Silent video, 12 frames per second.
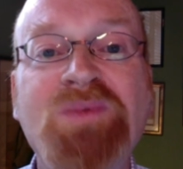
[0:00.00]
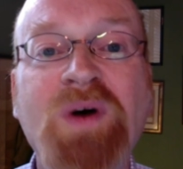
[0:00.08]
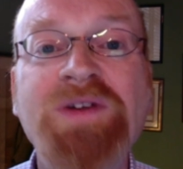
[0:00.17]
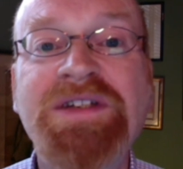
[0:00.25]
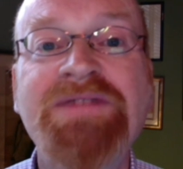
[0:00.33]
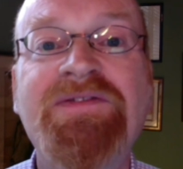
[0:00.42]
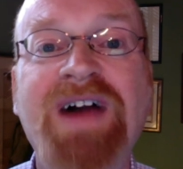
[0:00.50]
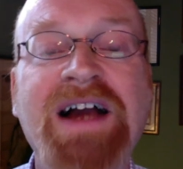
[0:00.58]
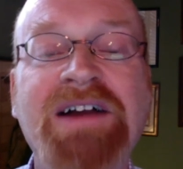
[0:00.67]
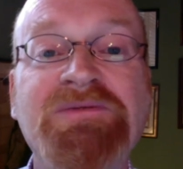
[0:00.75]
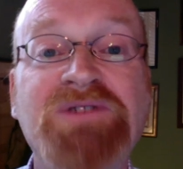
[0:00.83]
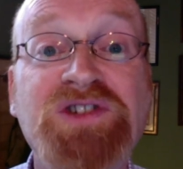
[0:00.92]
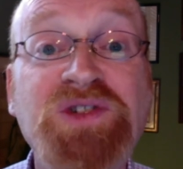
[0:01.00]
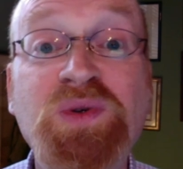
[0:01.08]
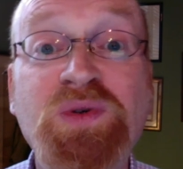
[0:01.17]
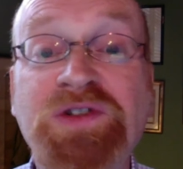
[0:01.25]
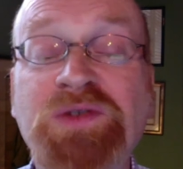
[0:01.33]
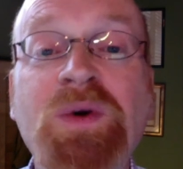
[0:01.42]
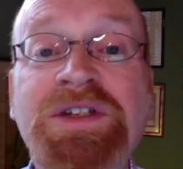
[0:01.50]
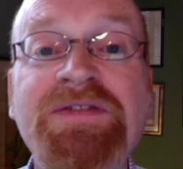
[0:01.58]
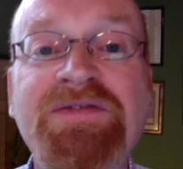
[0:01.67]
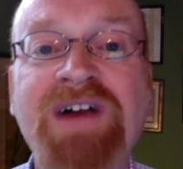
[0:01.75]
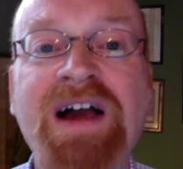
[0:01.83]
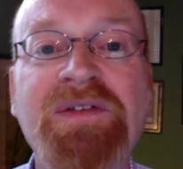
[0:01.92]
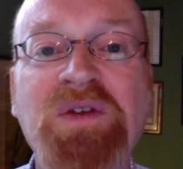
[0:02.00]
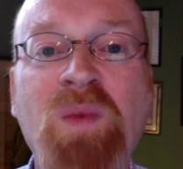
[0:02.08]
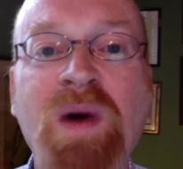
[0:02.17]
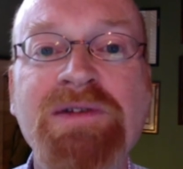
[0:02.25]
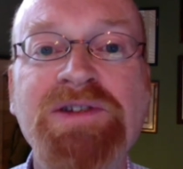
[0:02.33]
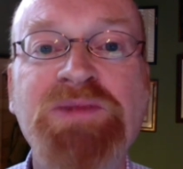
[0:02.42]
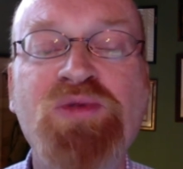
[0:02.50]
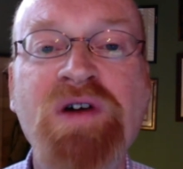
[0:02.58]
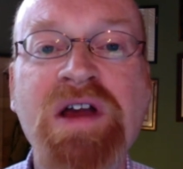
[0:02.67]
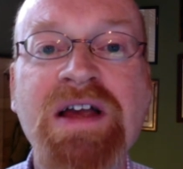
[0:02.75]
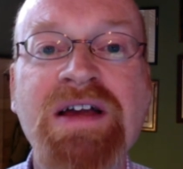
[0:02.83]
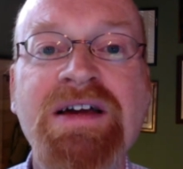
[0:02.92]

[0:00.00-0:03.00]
was in fact the source, was in fact the wellspring.